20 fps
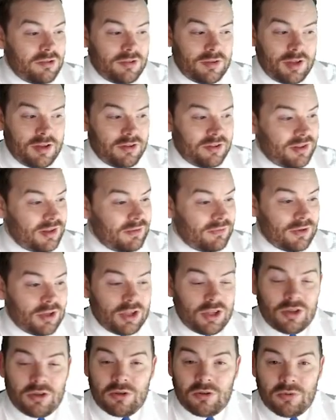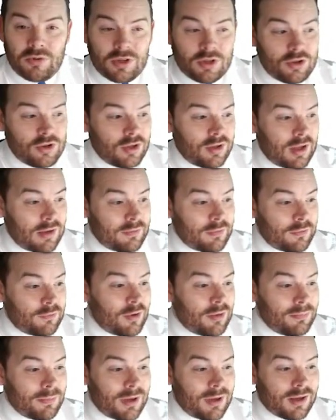a certificate U, it should have a
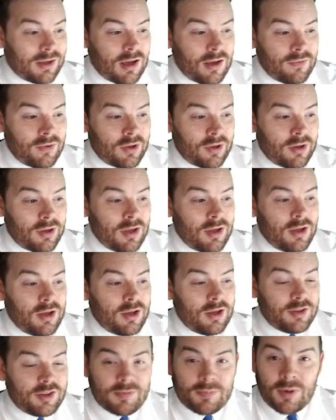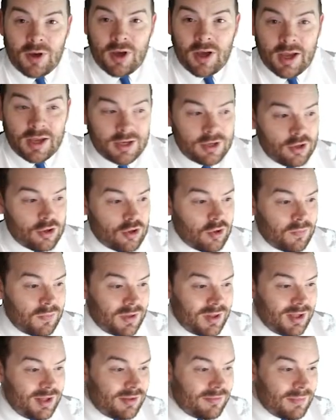front back cover, a spine, it should be
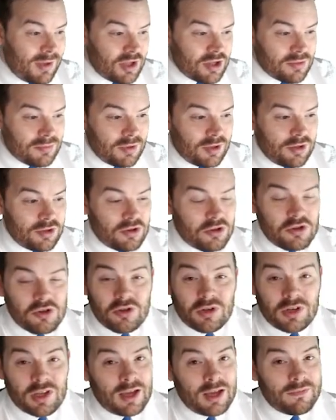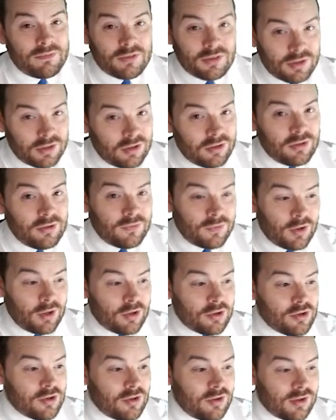these measurements. You should have two
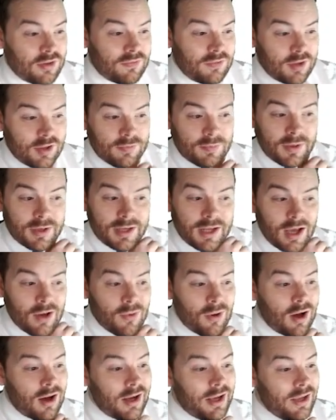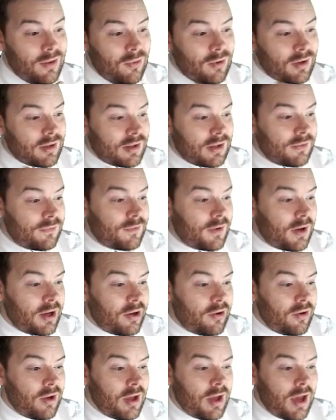versions of this by now, a high quality
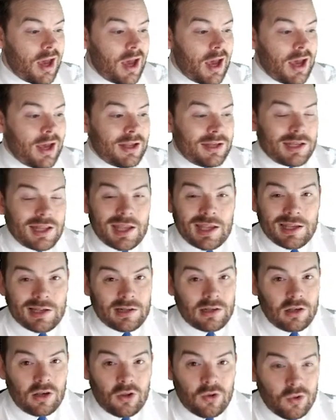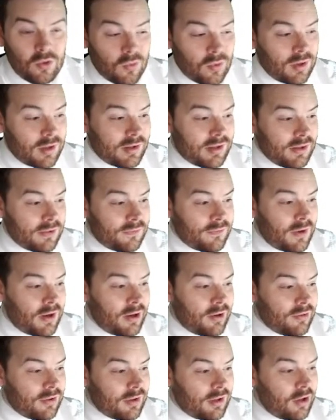file and a low quality
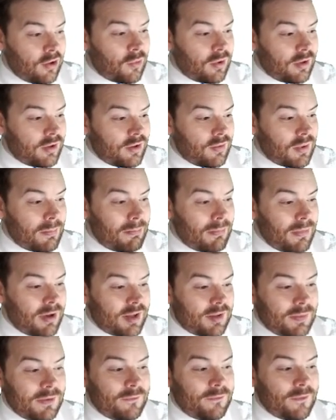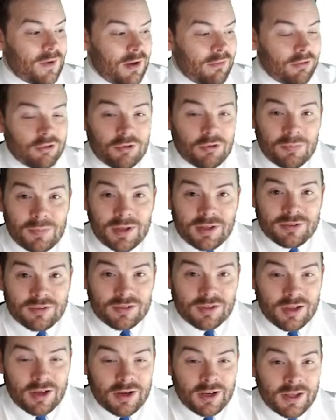file. The low quality one must be 500 pixels
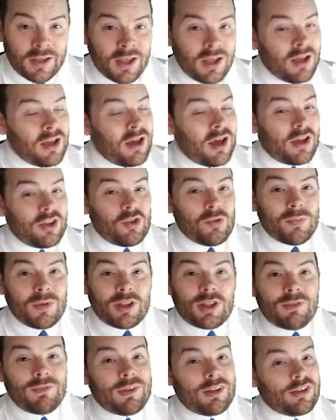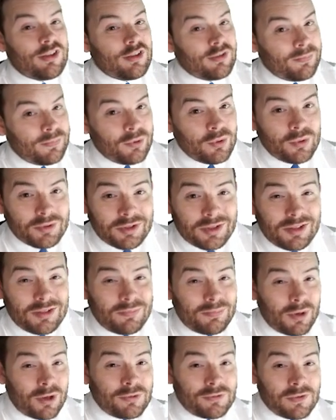high. You must have exported
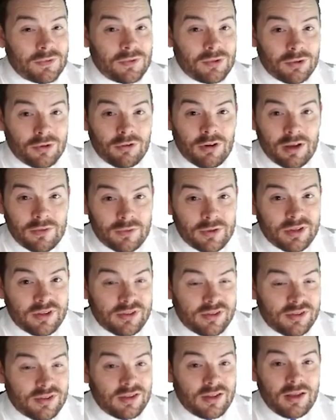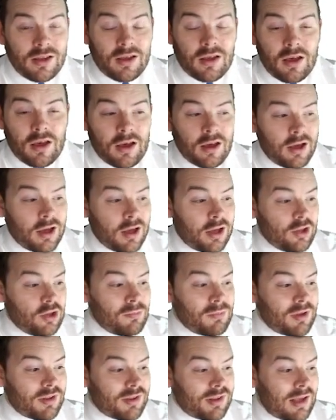both of your graphics uh, you
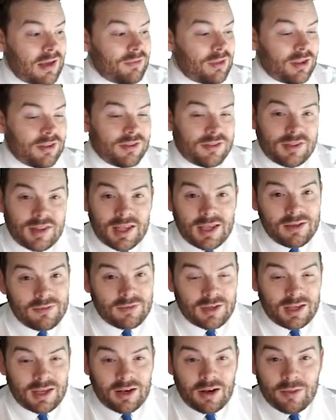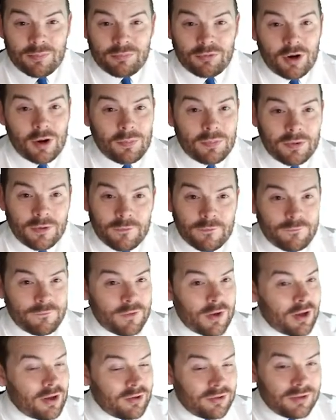must have that saved in an appropriate
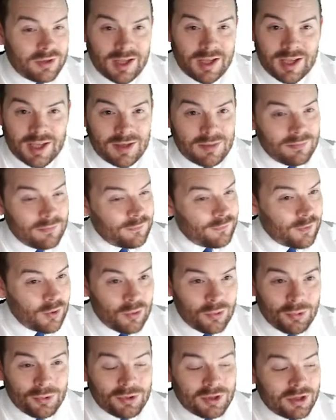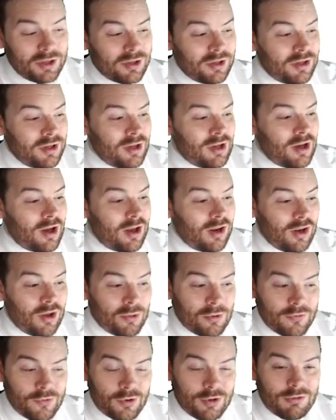file name, folder, along
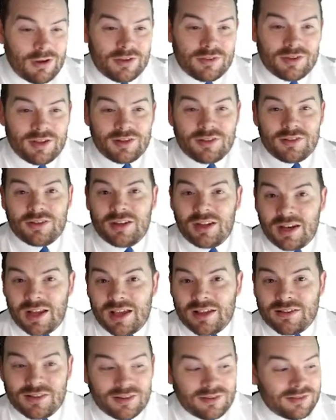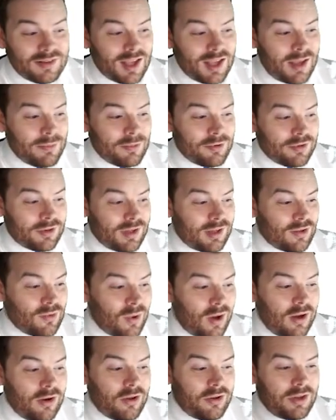with all your assets and an assets table. So there's
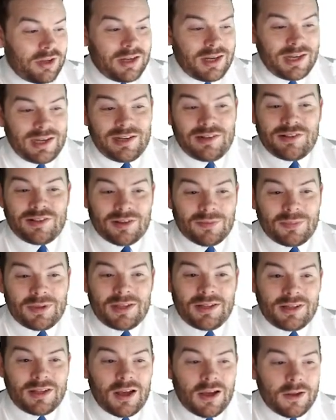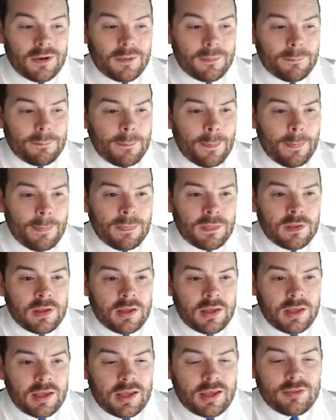quite a lot that needs to be done.
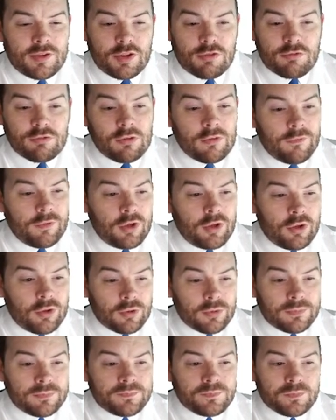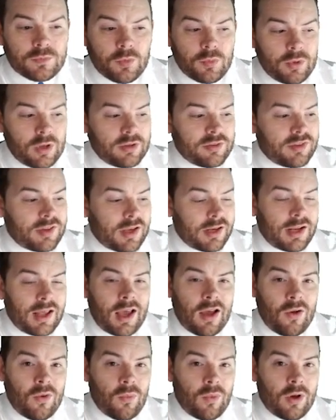In this review, we understand
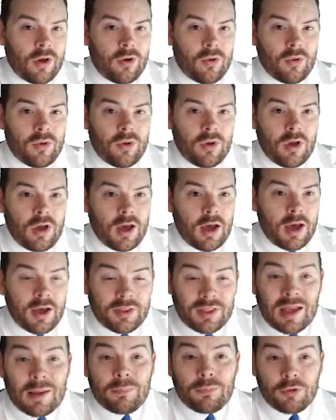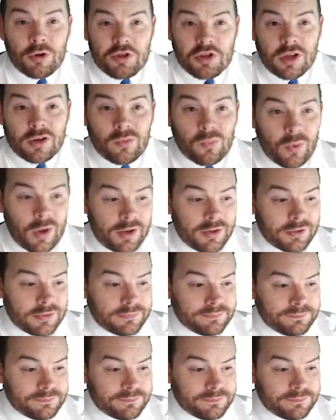how well uh, that project went.